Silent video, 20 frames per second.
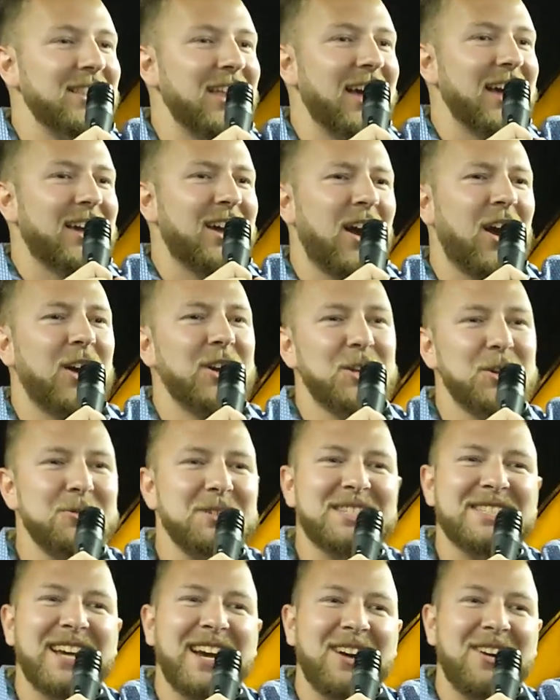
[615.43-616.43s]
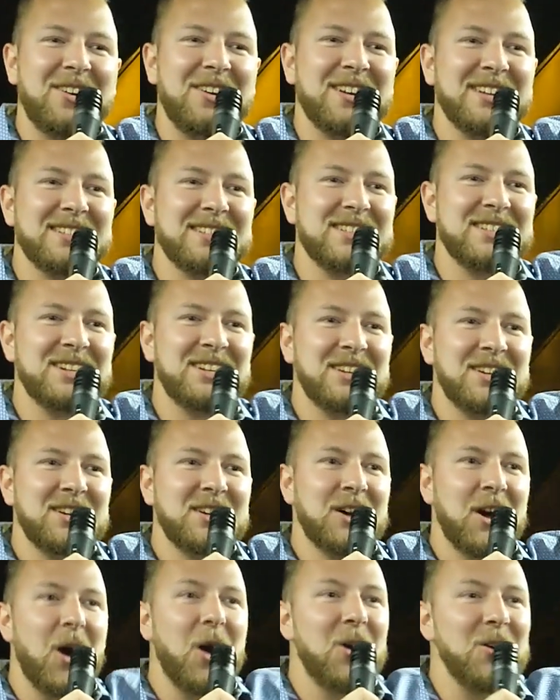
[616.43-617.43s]
Like, are you a terrorist?
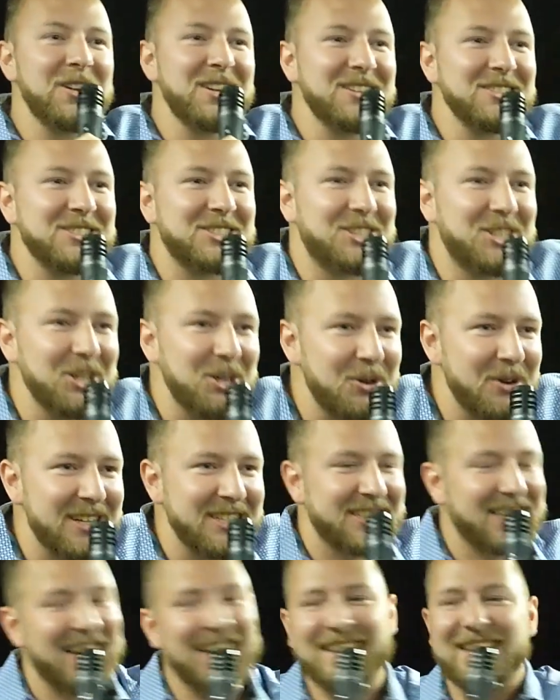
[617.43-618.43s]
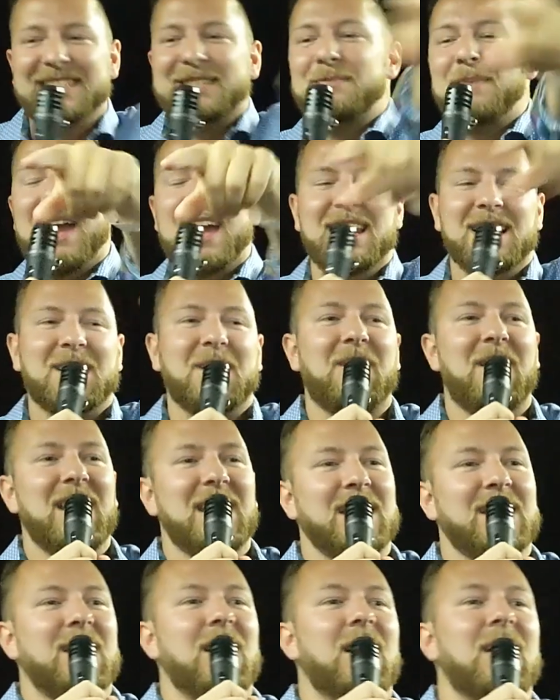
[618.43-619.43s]
Oh, you're Jewish, get this man a
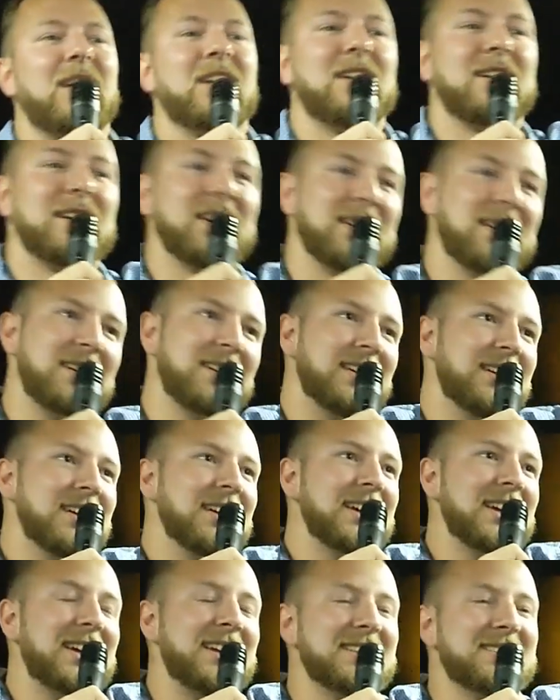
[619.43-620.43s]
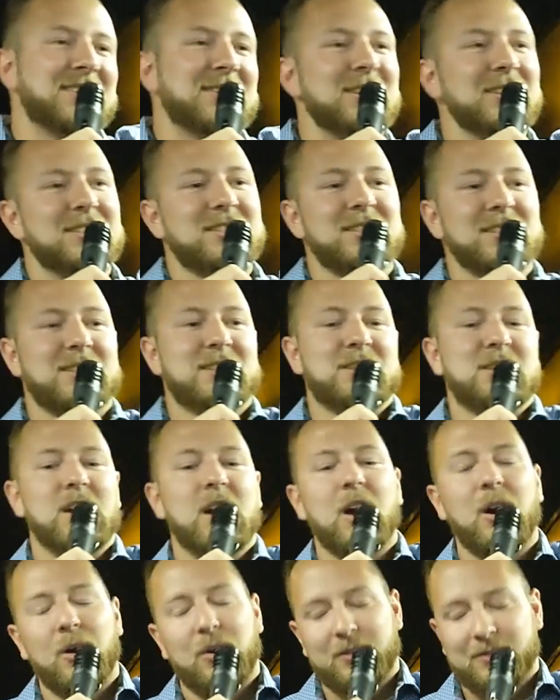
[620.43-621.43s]
credit card. He's good to
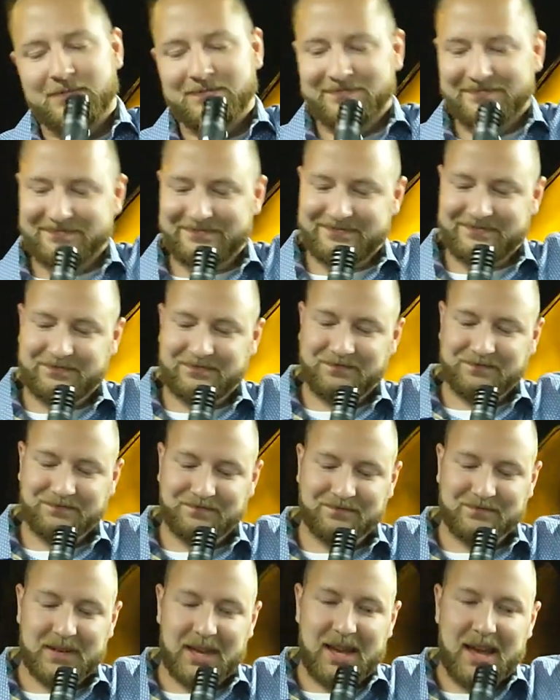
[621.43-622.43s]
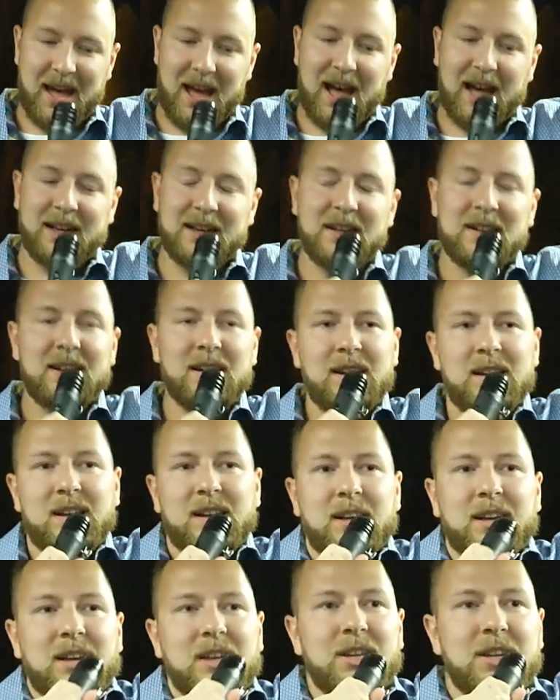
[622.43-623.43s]
go. Yeah.
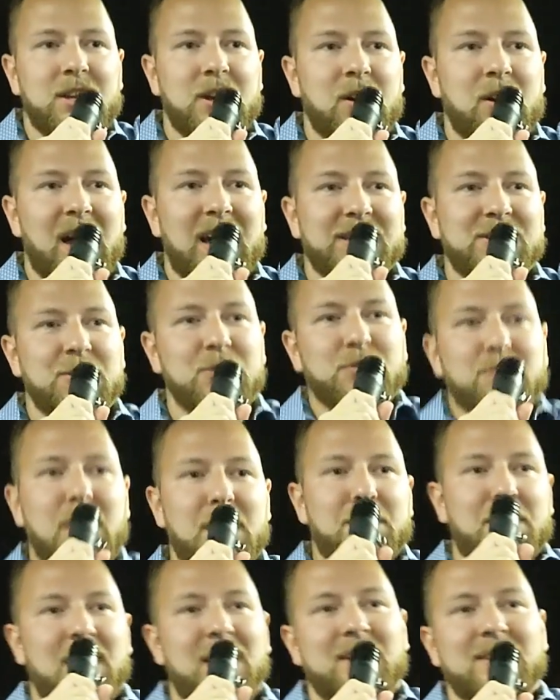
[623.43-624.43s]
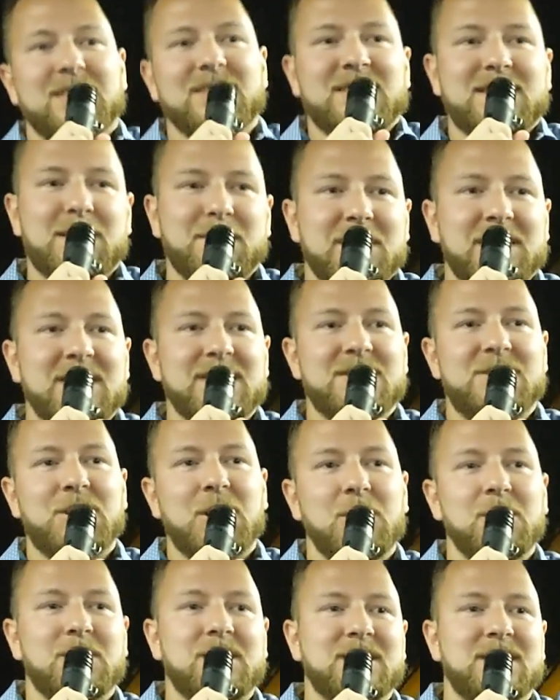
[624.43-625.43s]
You know, I told my parents some of these
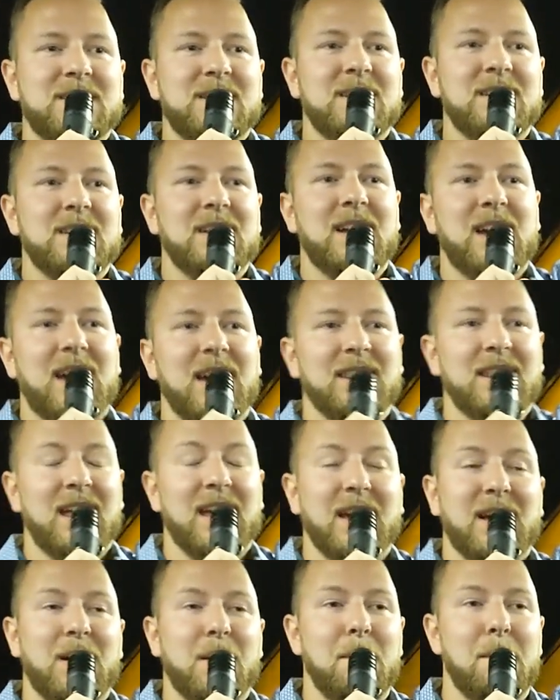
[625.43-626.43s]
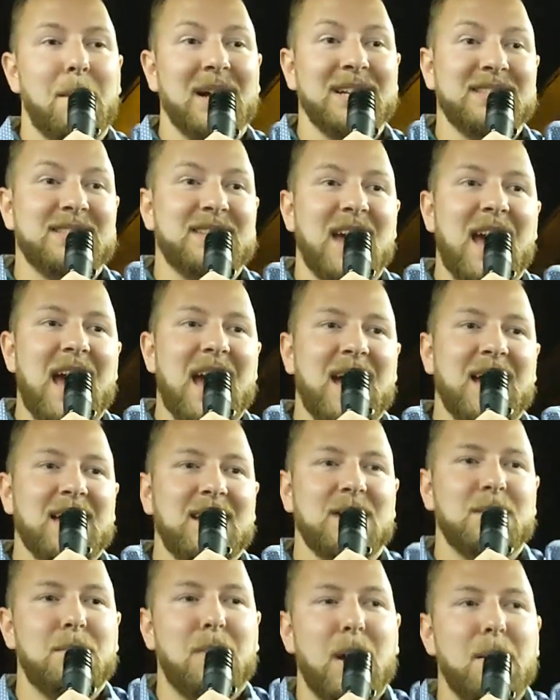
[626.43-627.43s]
jokes, and like,
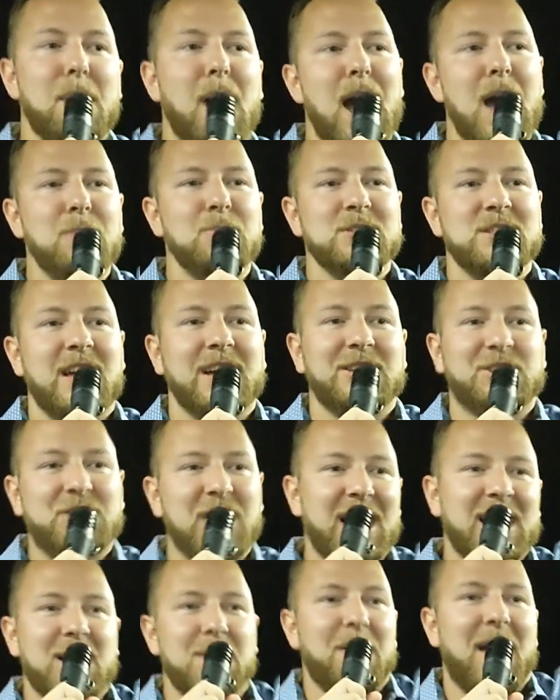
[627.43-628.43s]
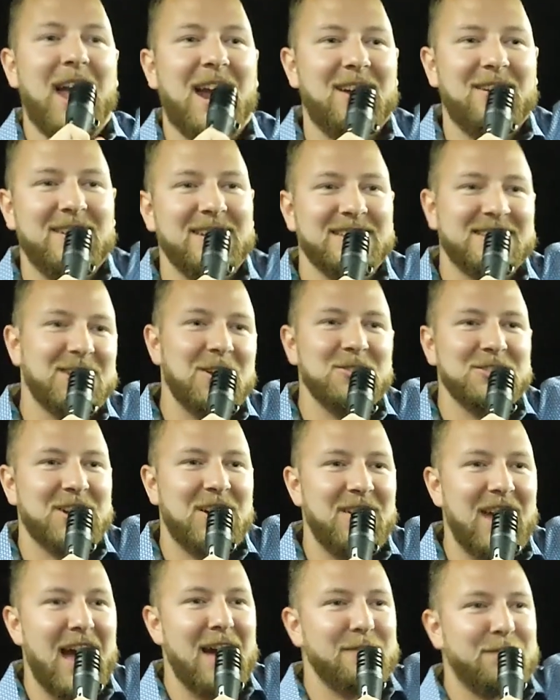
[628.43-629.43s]
my mom was like, Jacob Harris, those
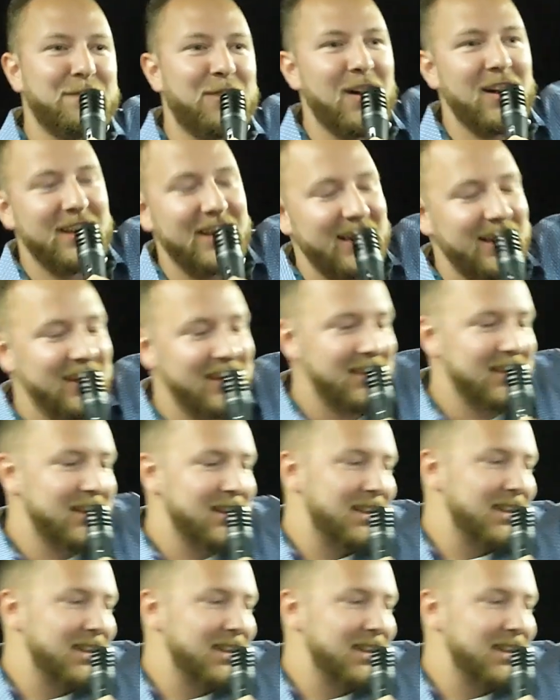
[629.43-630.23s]
are not funny.